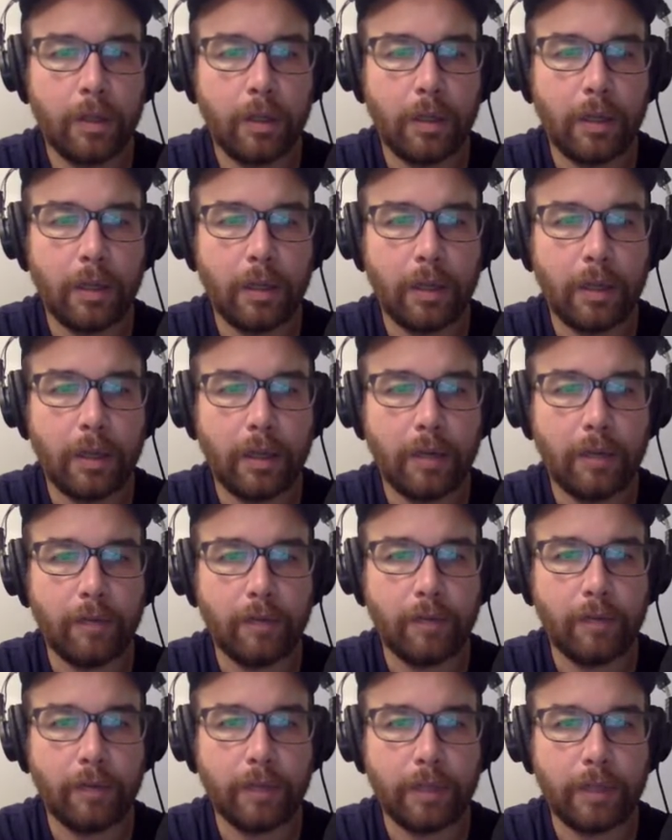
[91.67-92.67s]
I
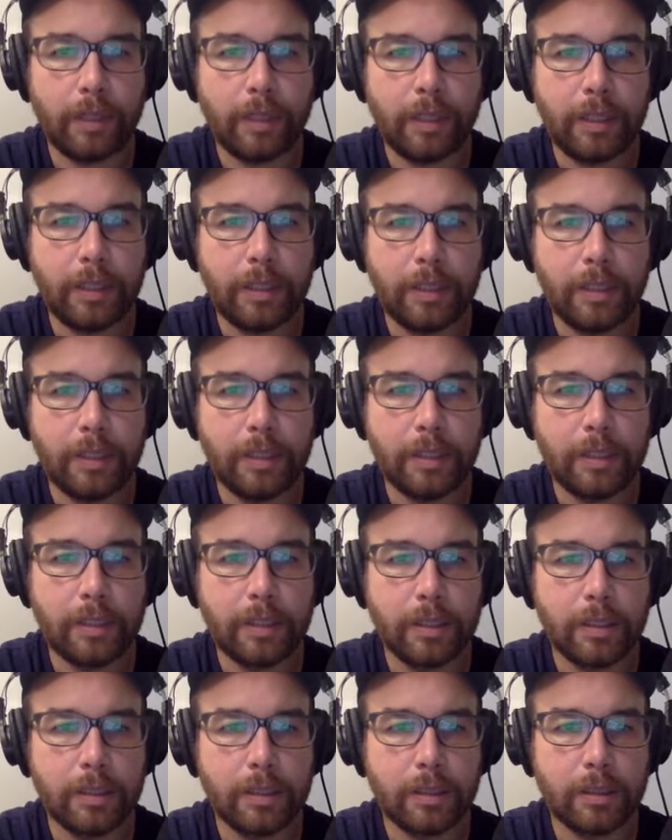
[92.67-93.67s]
have
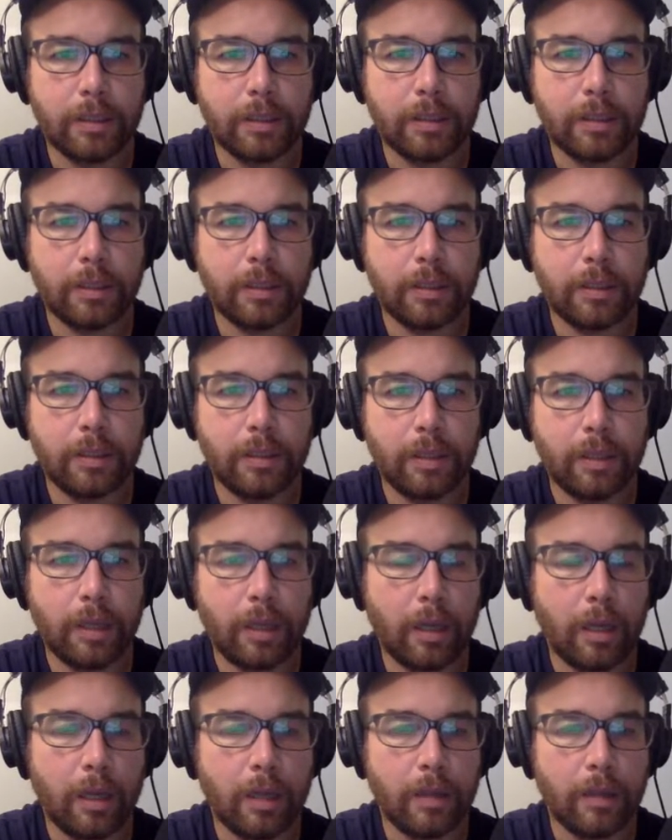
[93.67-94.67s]
these
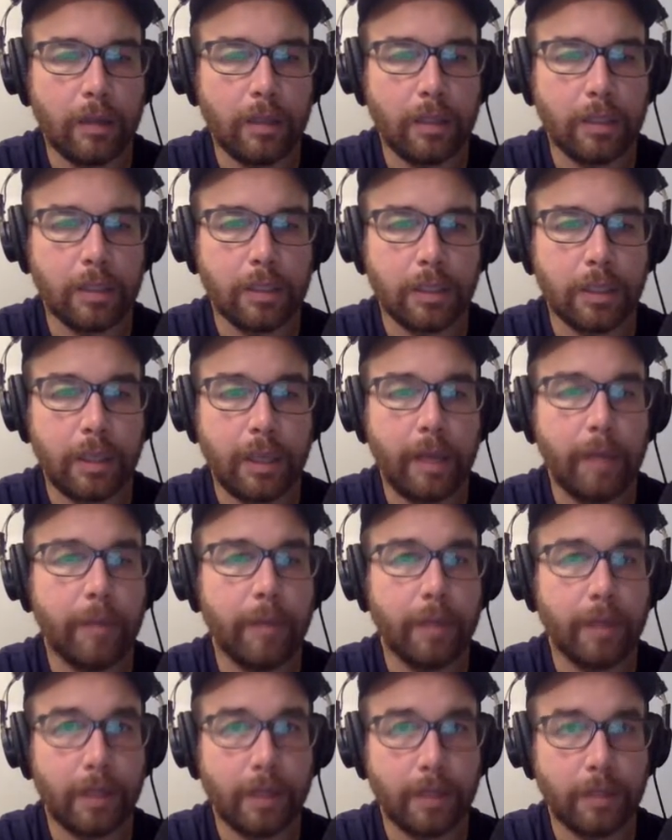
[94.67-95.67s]
uh, this
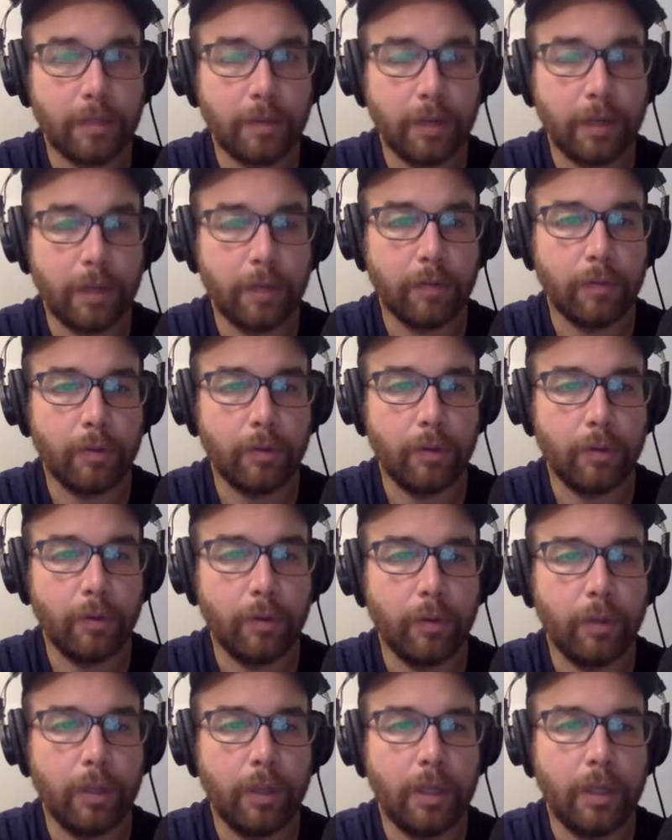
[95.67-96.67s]
lambda that's running
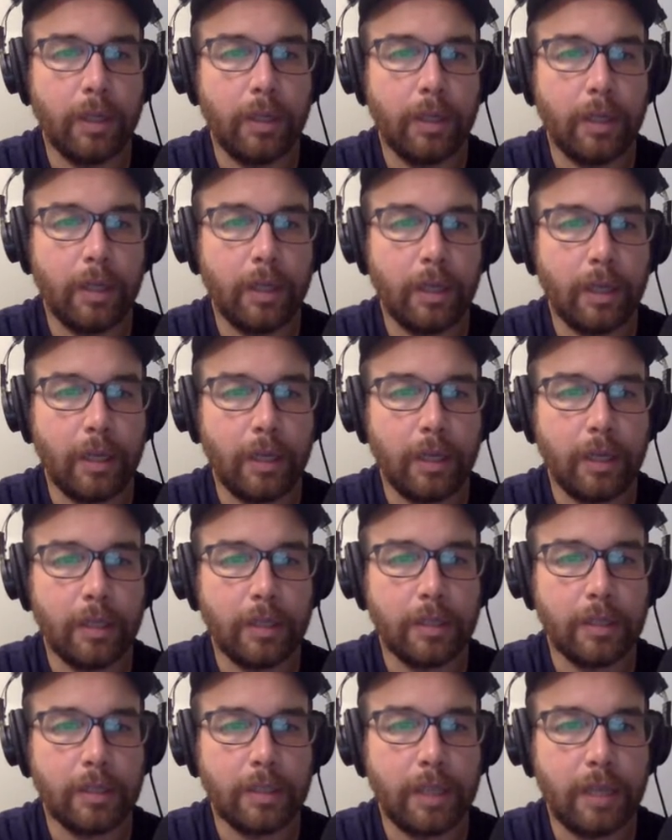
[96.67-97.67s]
through and
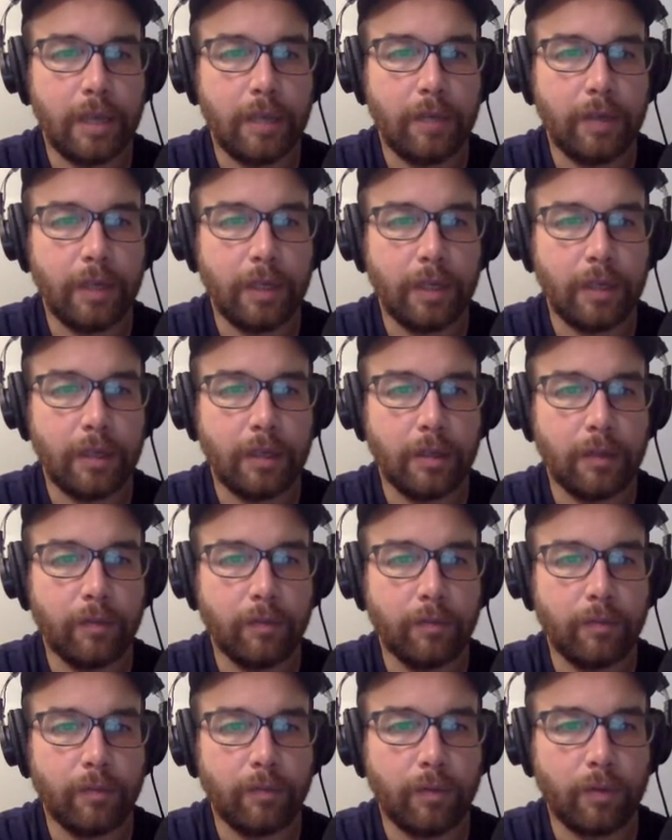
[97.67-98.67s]
saving
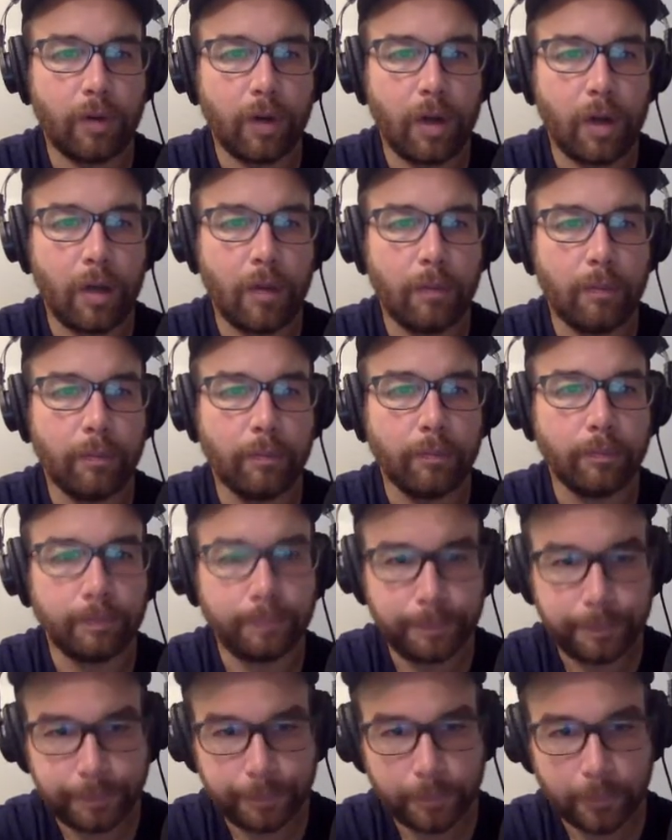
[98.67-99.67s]
from
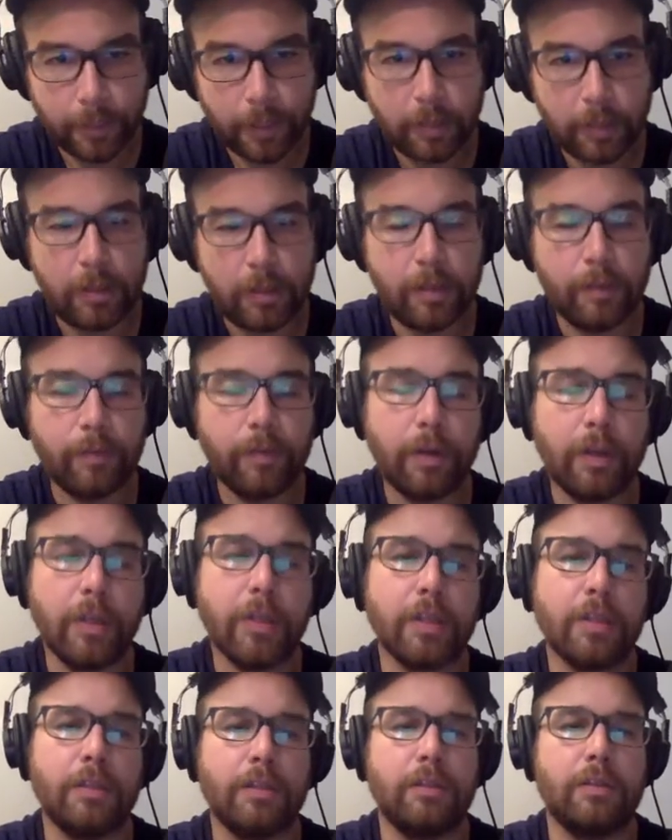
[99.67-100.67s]
different
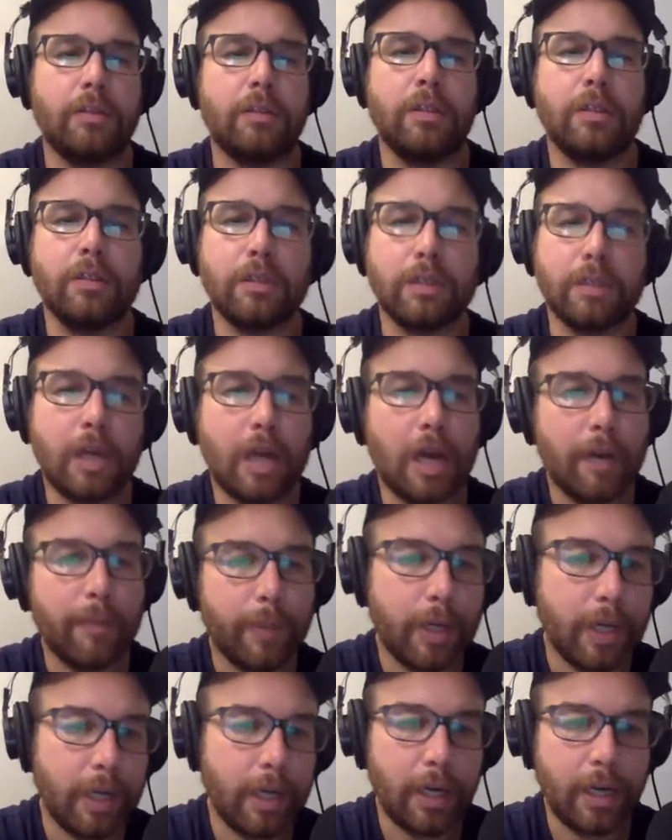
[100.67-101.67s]

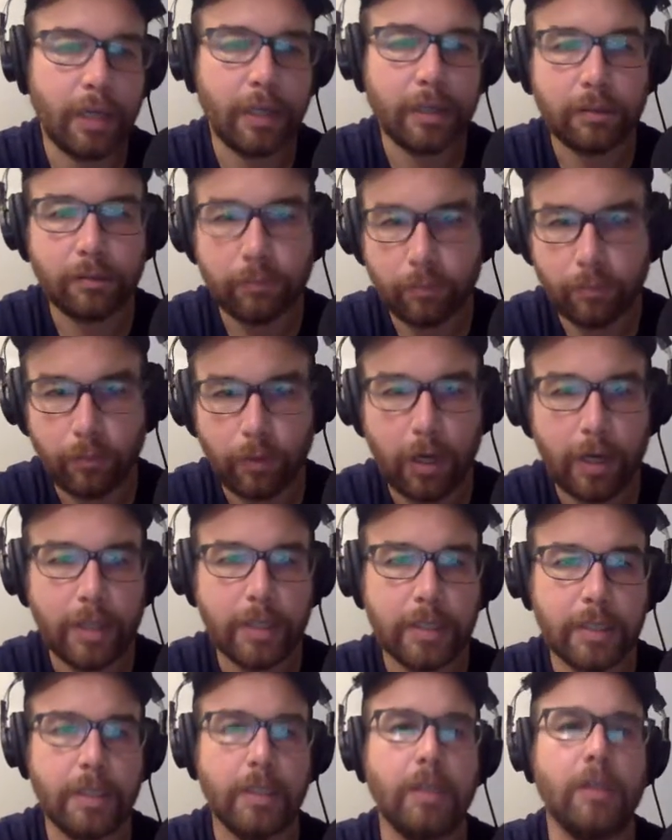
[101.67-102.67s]
top hot
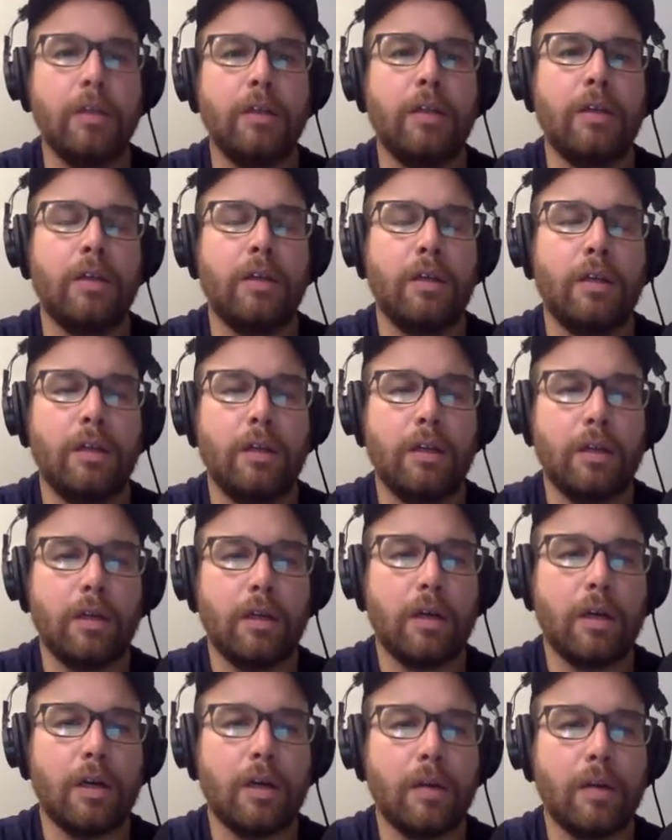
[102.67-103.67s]
rising
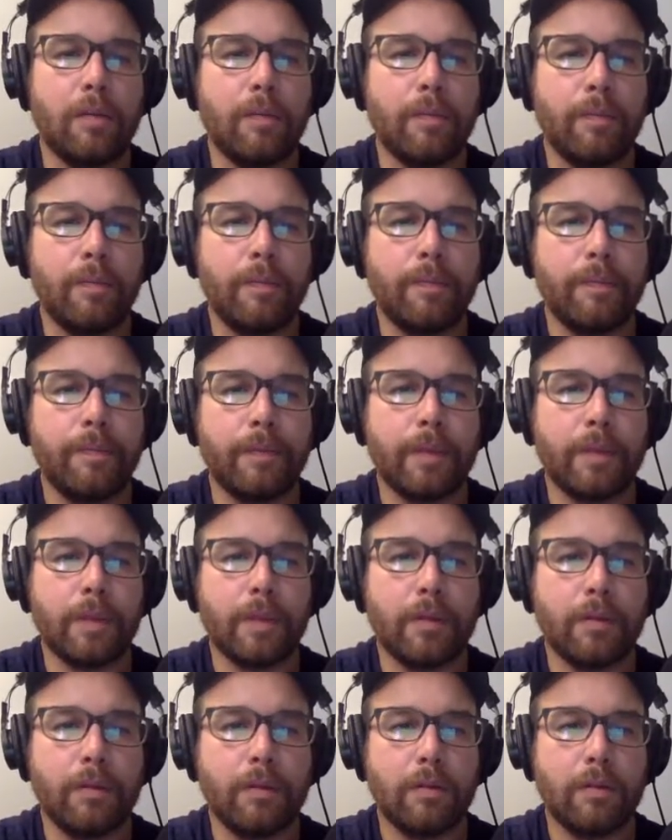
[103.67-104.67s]
uh,
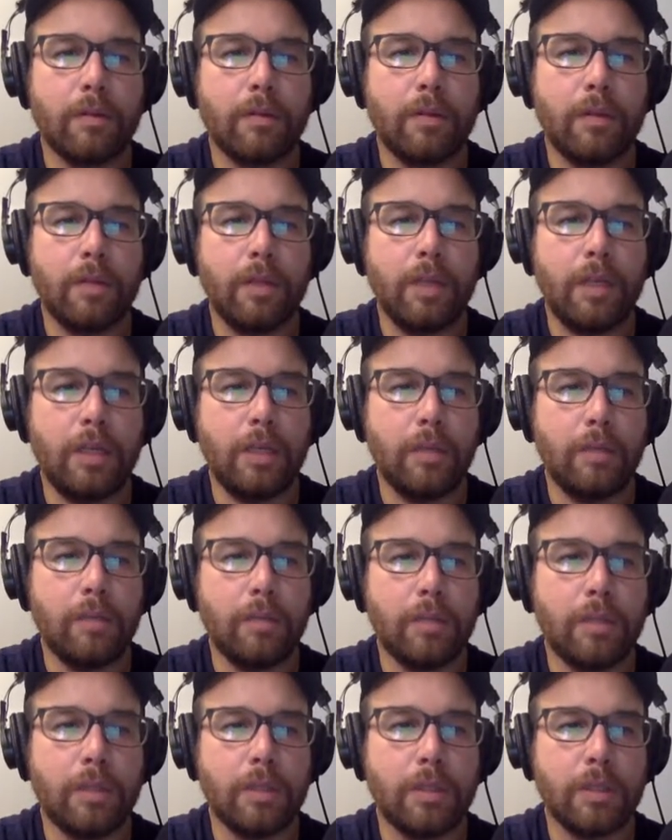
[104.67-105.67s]

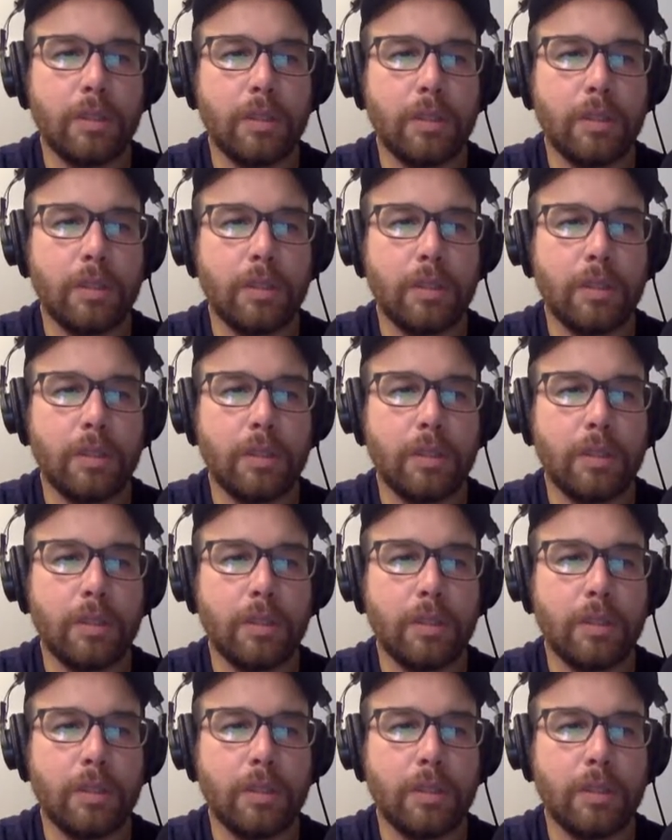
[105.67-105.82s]
themes